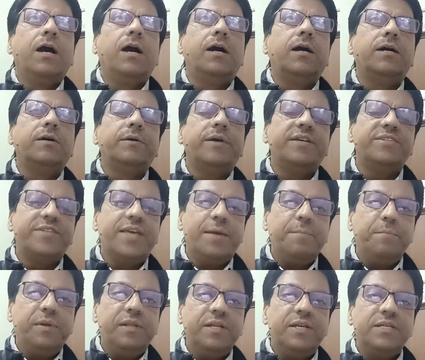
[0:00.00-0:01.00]
Example
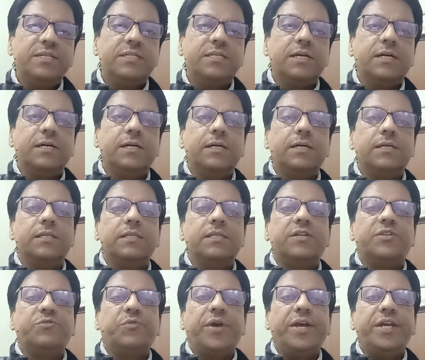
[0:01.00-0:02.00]
is the
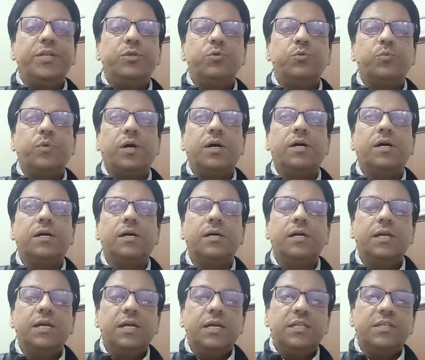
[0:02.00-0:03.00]

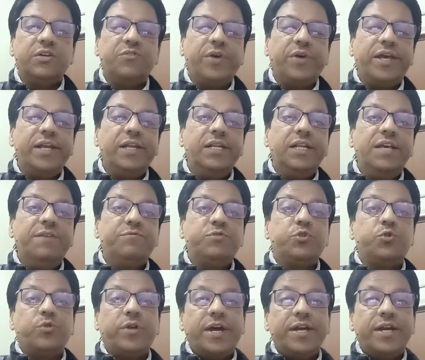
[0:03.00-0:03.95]
train leaves tonight